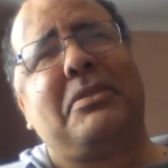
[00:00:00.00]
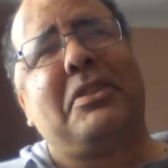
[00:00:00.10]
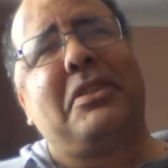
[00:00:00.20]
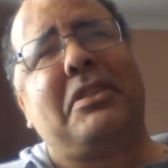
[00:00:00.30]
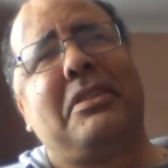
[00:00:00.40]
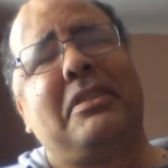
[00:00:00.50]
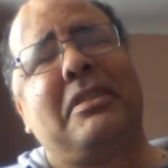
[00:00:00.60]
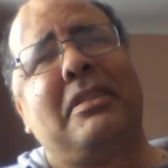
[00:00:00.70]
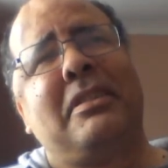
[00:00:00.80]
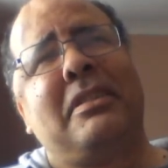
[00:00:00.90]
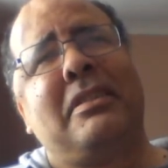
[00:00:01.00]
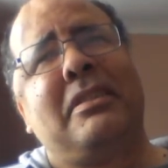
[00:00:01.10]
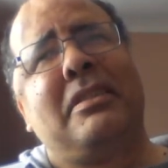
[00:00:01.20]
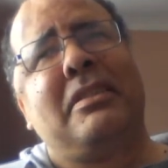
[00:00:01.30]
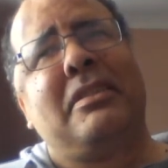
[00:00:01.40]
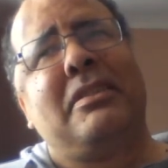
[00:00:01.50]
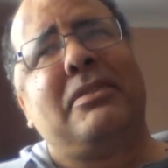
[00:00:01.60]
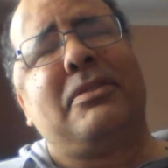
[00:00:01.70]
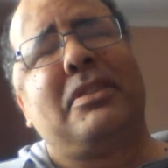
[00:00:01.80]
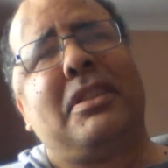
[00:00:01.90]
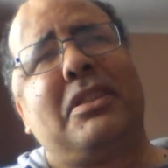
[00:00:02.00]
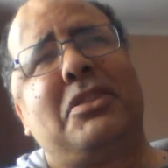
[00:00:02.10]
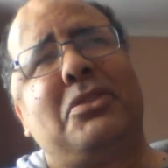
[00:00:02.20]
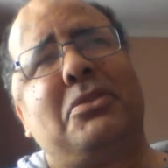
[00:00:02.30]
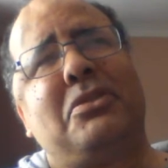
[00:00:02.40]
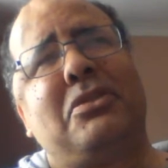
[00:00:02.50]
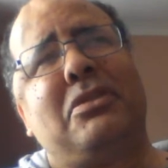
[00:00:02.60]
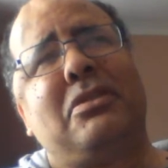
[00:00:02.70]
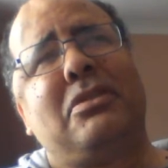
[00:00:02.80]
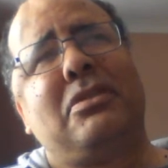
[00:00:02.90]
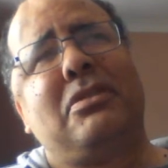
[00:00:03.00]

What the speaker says: father for their children.